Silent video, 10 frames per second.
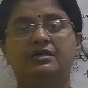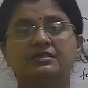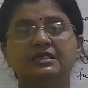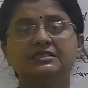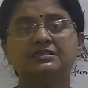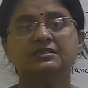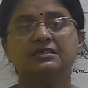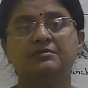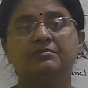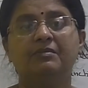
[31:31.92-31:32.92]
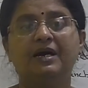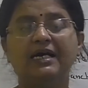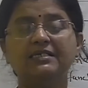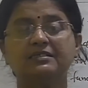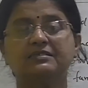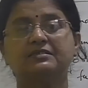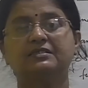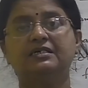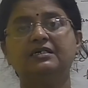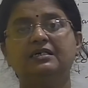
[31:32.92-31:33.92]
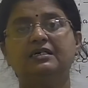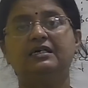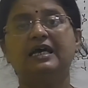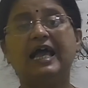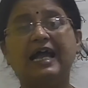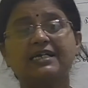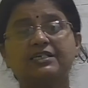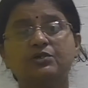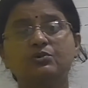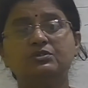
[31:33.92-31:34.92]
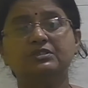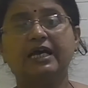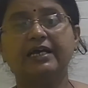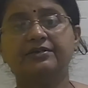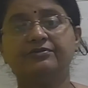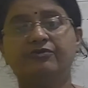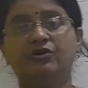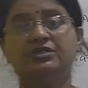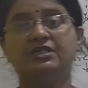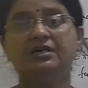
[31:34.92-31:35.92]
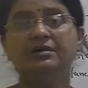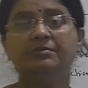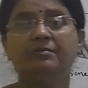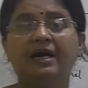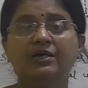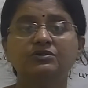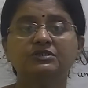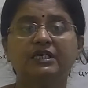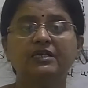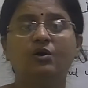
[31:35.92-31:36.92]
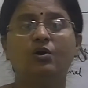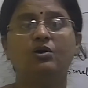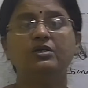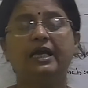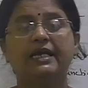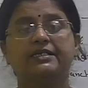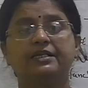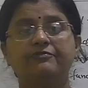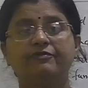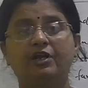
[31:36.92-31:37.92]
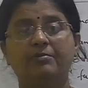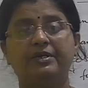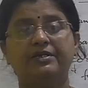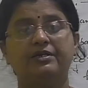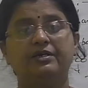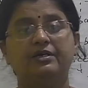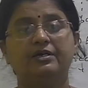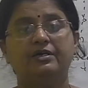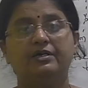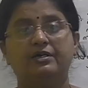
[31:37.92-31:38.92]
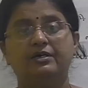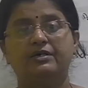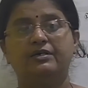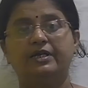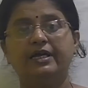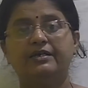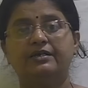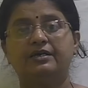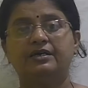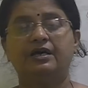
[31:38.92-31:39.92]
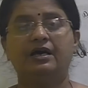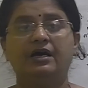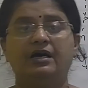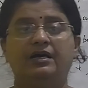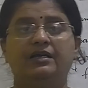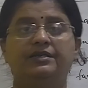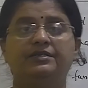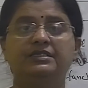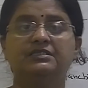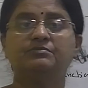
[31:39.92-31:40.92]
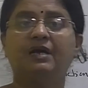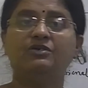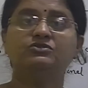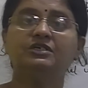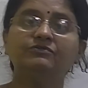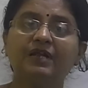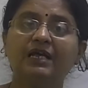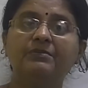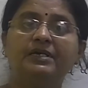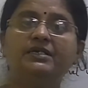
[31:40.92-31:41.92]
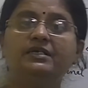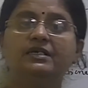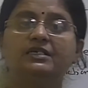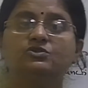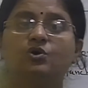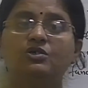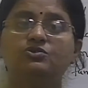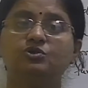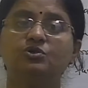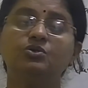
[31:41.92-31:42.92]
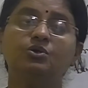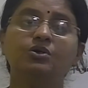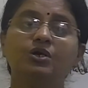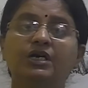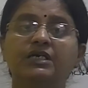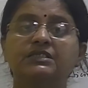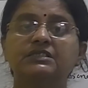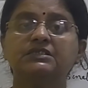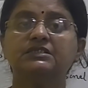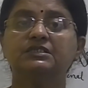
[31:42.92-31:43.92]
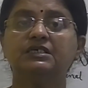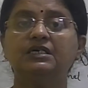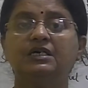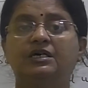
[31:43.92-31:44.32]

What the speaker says: this masks the active site for the myosin on actin filament, right? And this myosin filament is also, this is a